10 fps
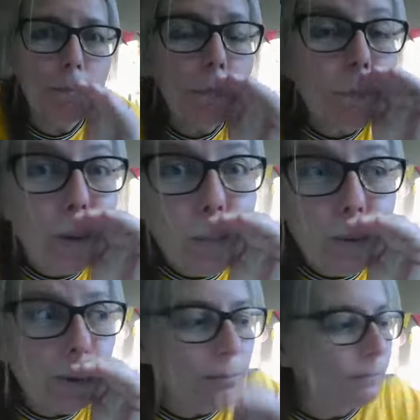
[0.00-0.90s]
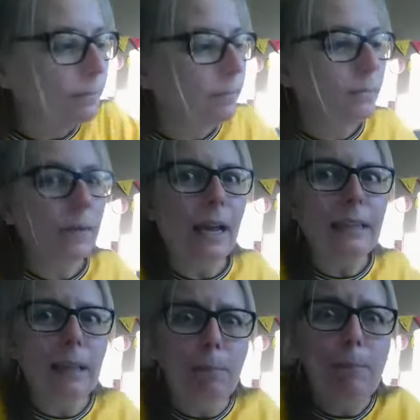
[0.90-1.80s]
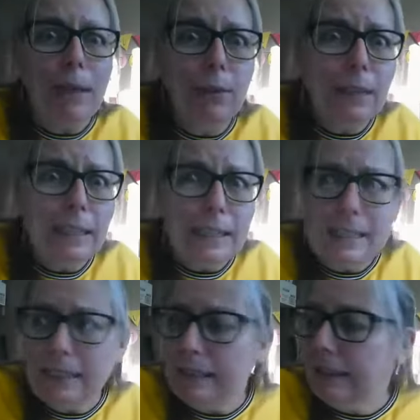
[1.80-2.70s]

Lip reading: poop, and the bigger it is.